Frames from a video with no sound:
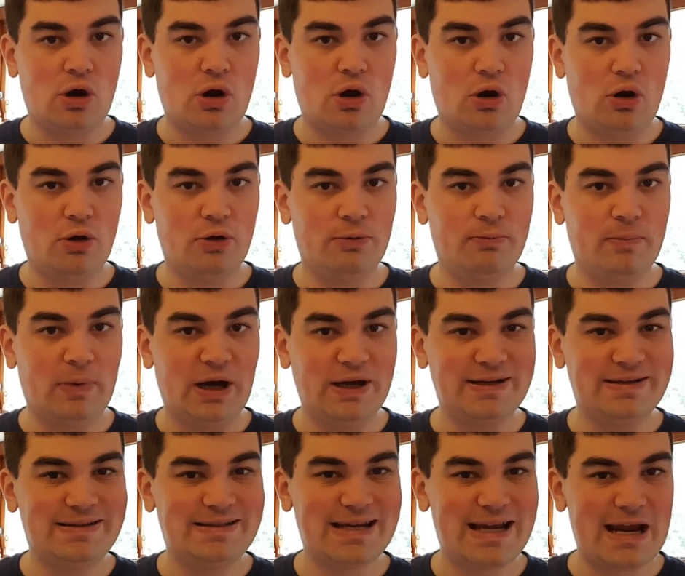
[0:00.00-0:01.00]
on my
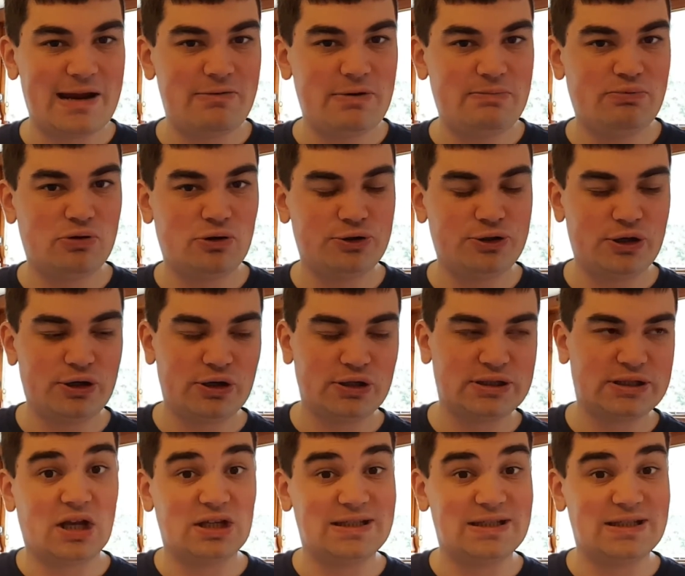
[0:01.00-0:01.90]
dairy products,